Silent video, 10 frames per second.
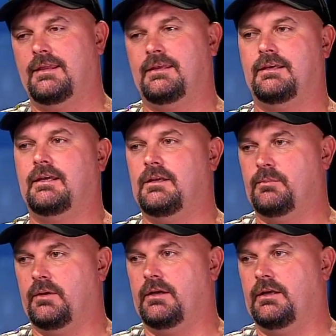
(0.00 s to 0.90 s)
I think
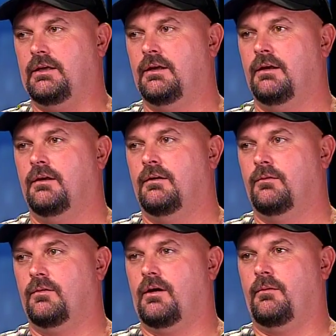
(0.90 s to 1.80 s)
anybody,
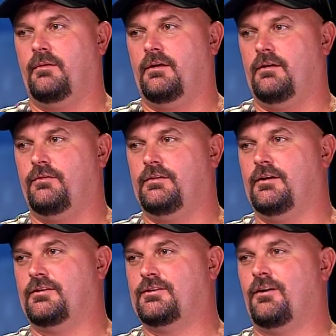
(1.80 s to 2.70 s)
if you
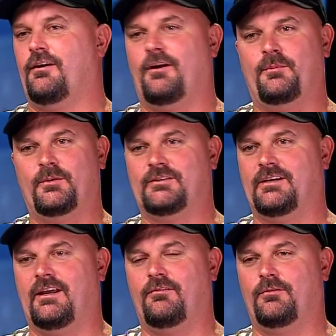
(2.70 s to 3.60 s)
did a 100%,
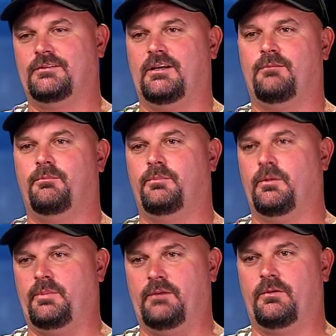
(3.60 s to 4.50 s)
everyone would say
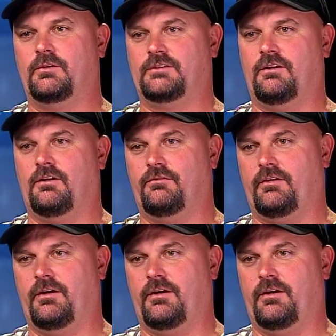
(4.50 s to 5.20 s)
put Pete Rose in the Hall of